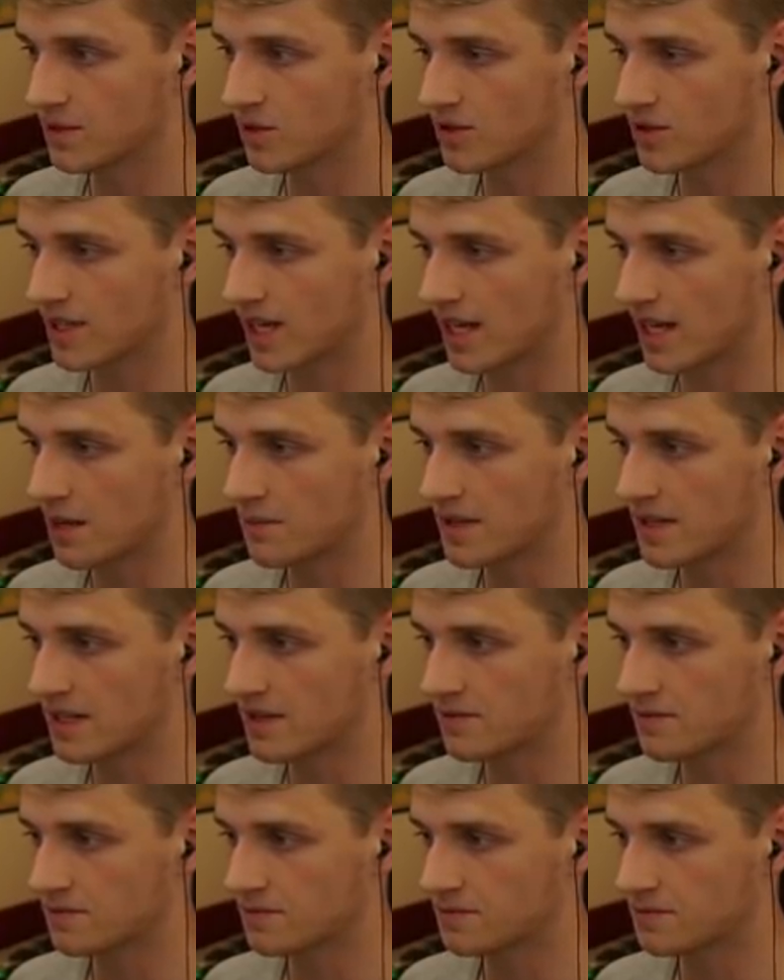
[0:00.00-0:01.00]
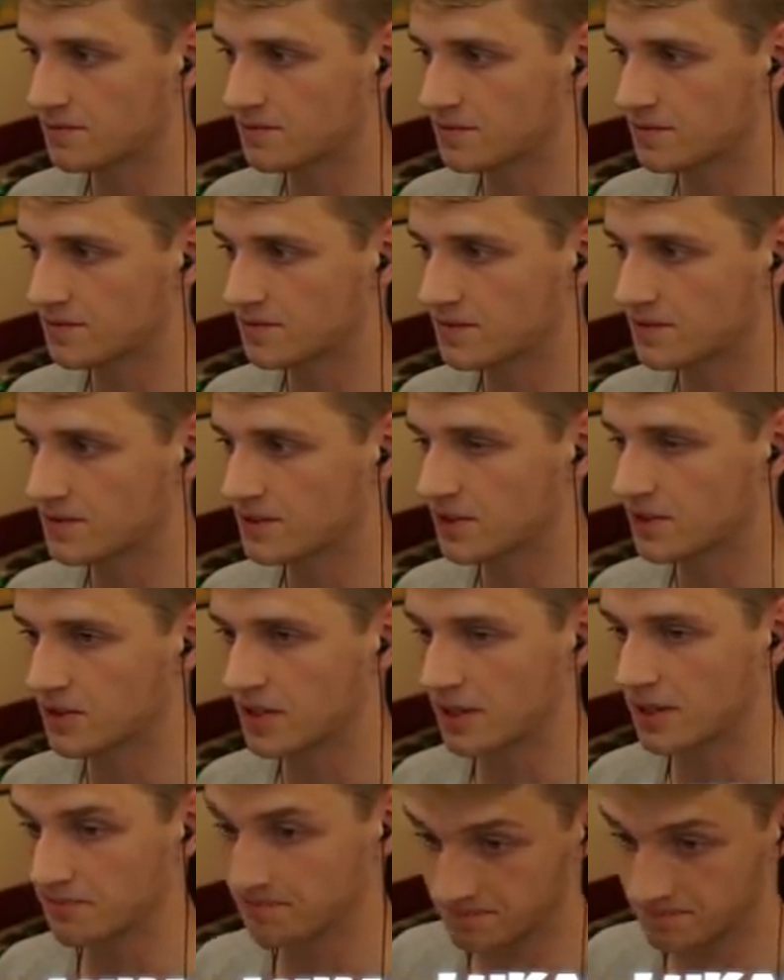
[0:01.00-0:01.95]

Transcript: Okay, I mean Okay.